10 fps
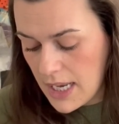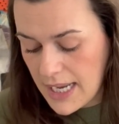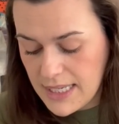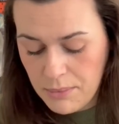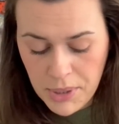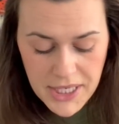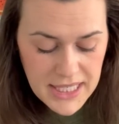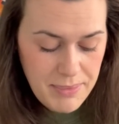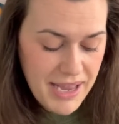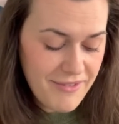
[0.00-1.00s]
I didn't
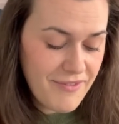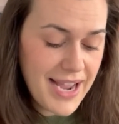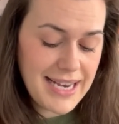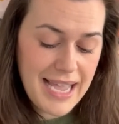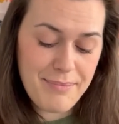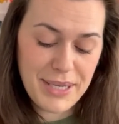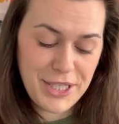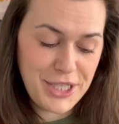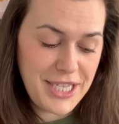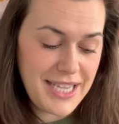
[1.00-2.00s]
participate in Fight Night, but
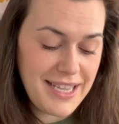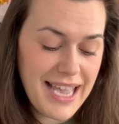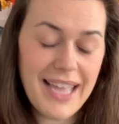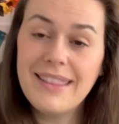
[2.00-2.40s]
she